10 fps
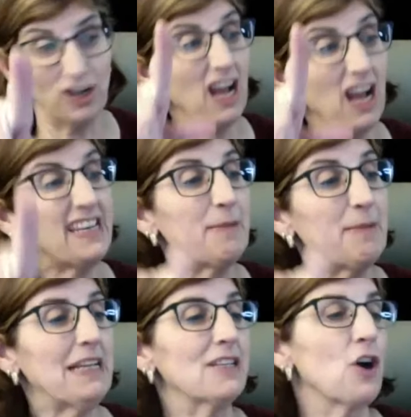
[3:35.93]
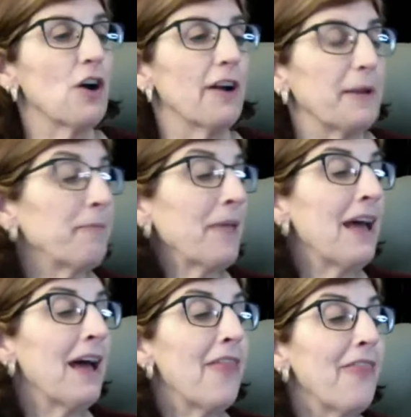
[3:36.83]
Anemones, sorry.
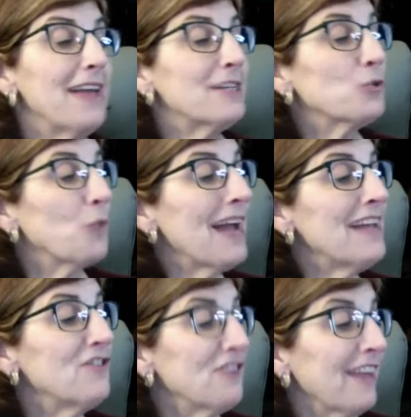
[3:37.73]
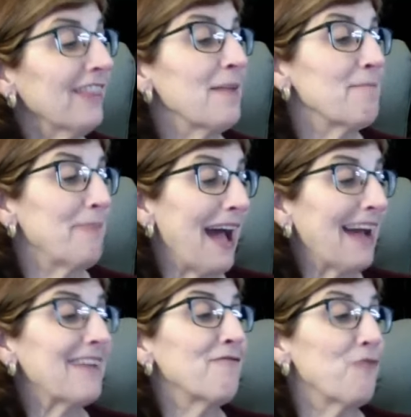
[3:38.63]
They swayed gently
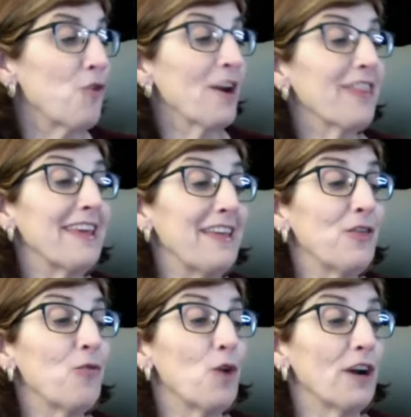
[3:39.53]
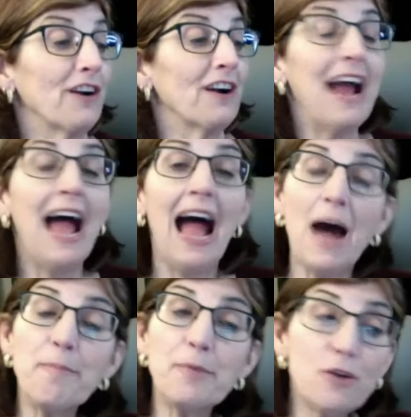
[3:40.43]
back and forth in the water.
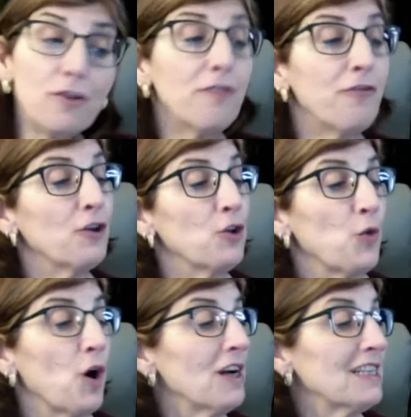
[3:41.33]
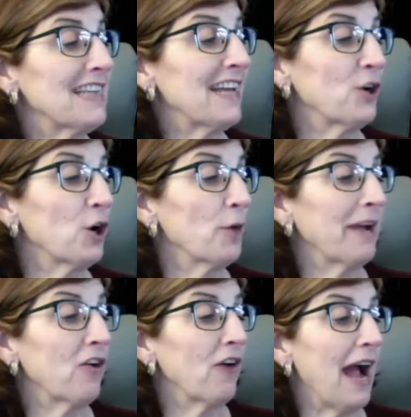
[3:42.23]
How beautiful you are, said
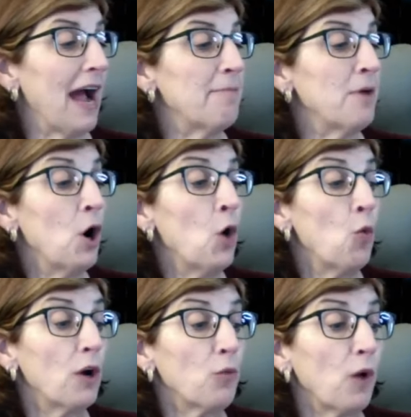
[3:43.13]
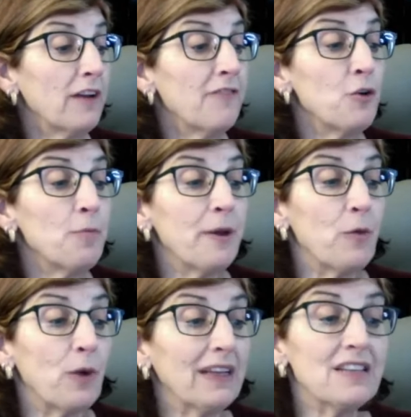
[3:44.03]
Hermit Crab. Would one of you be
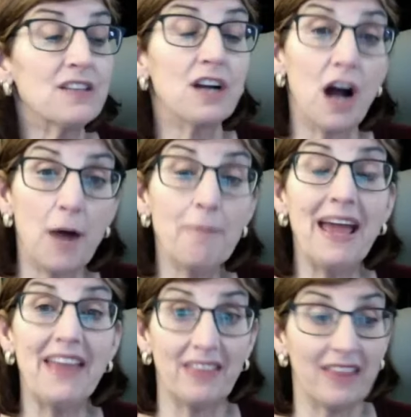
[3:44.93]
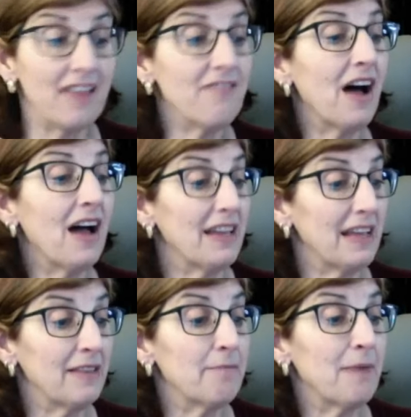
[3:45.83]
willing to come and live
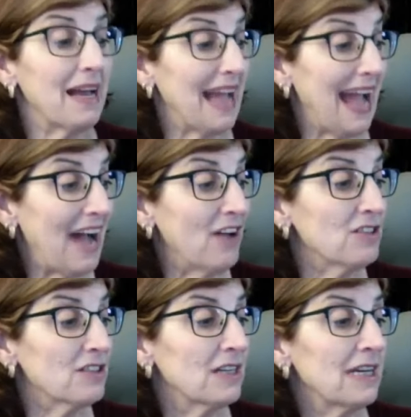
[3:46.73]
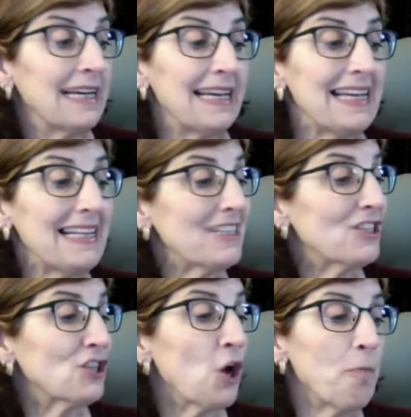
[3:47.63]
in my house? It is
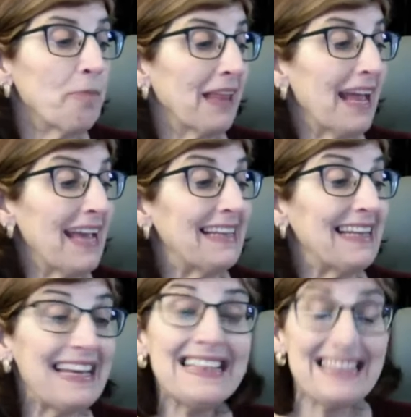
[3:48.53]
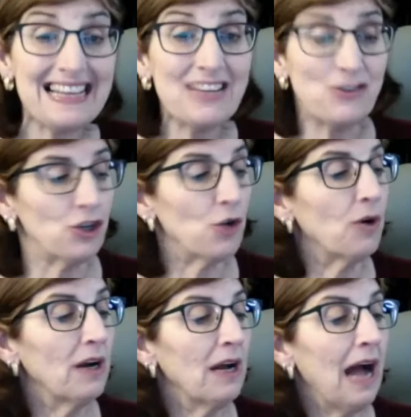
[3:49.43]
so plain. It needs you.
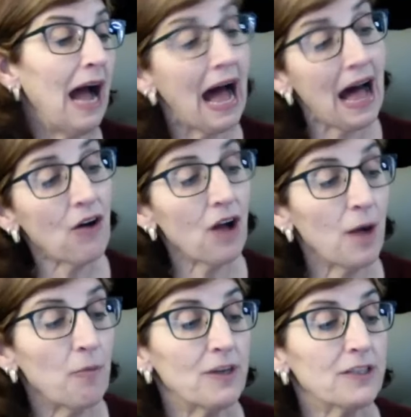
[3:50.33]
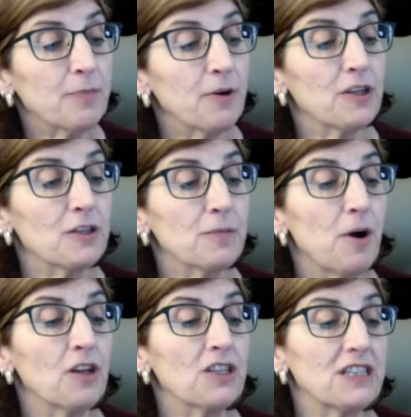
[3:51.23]
I'll come, whispered a
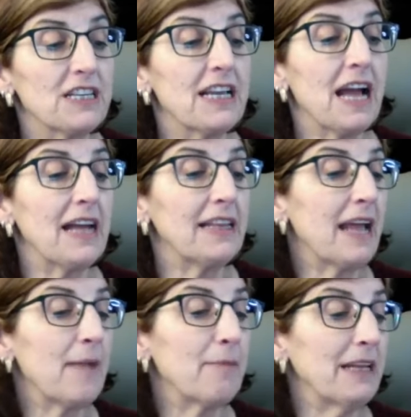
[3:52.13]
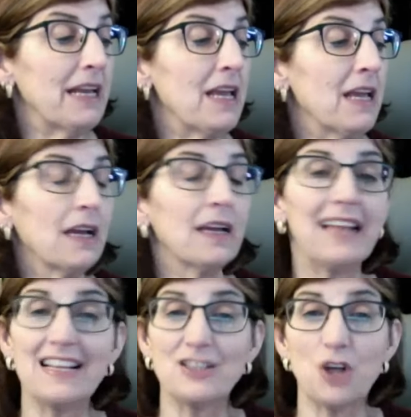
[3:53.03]
small sea anemone.
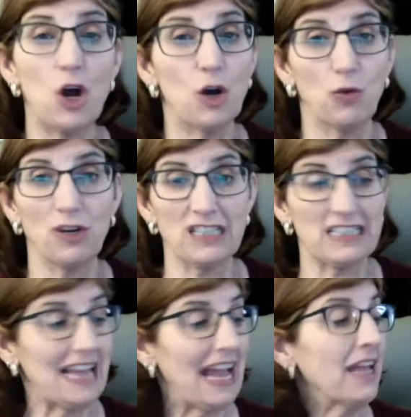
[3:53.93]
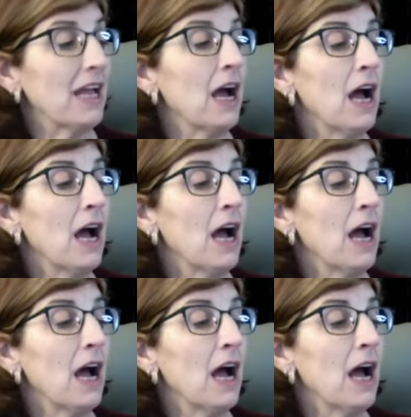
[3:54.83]
That is a hard word to say.